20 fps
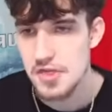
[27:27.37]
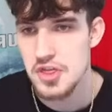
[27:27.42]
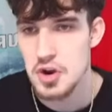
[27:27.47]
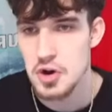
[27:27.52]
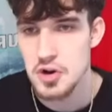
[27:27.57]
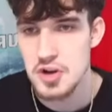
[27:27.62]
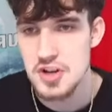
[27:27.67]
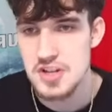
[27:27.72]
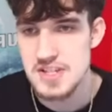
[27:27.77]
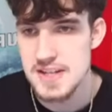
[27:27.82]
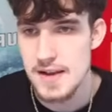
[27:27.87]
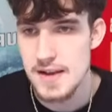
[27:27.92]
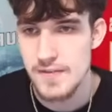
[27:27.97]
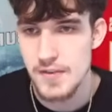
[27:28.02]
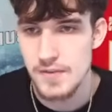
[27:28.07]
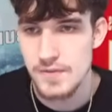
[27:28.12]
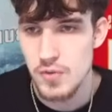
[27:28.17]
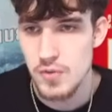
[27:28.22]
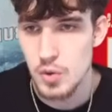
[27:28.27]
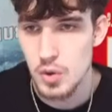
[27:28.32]

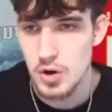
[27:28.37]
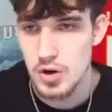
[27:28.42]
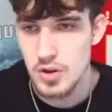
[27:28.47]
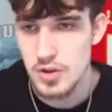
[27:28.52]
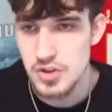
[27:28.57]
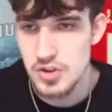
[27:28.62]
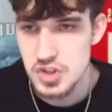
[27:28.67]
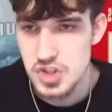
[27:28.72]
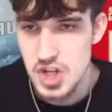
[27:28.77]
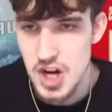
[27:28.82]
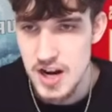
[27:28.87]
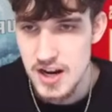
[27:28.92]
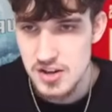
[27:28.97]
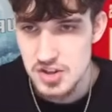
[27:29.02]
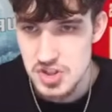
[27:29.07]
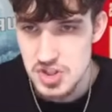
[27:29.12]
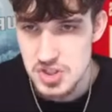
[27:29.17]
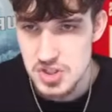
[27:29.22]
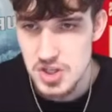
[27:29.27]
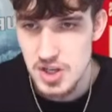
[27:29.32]
37 for the
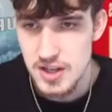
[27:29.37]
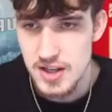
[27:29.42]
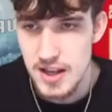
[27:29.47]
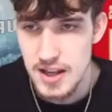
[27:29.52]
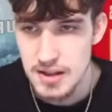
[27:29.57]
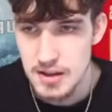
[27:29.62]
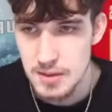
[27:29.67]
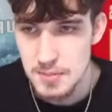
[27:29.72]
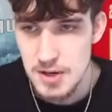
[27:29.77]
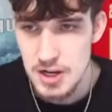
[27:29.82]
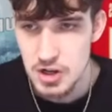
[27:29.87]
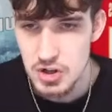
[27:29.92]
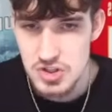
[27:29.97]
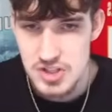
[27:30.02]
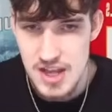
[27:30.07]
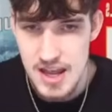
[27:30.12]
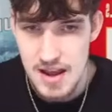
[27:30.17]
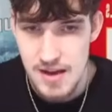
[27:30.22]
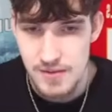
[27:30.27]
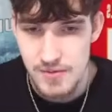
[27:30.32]
Giants. Took Caleb
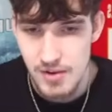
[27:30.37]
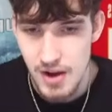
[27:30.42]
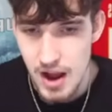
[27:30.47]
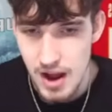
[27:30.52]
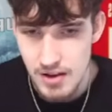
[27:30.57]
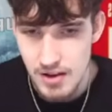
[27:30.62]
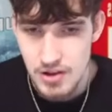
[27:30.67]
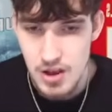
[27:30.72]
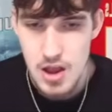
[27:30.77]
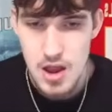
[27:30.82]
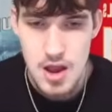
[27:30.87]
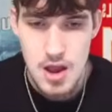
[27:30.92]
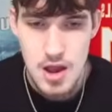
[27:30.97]
Downs at 5.